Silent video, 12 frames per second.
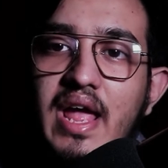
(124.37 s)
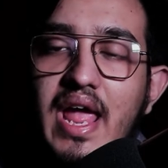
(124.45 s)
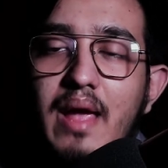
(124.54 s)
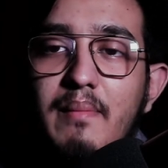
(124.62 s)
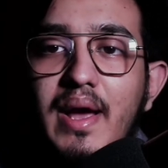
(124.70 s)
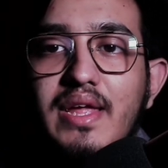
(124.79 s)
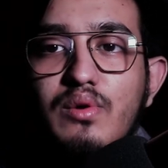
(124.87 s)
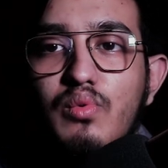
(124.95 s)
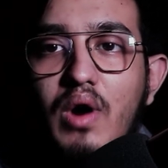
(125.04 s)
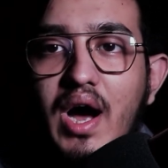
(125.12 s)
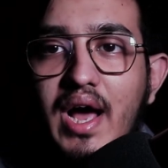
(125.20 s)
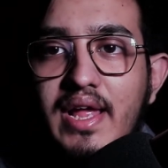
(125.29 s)

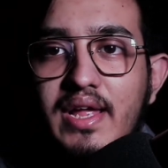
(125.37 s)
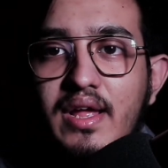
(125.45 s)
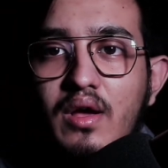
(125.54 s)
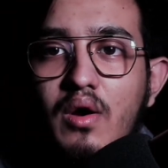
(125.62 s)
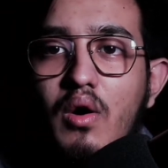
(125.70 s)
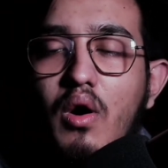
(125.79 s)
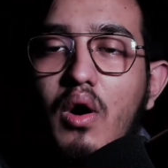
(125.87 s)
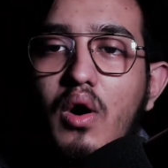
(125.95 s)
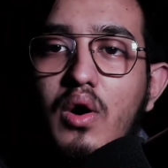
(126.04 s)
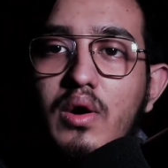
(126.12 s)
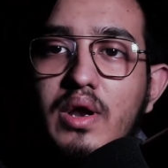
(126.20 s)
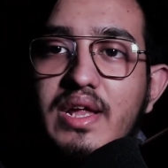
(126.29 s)
MIUI
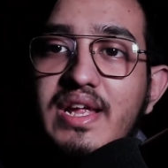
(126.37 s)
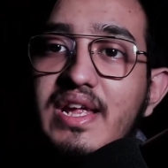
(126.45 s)
or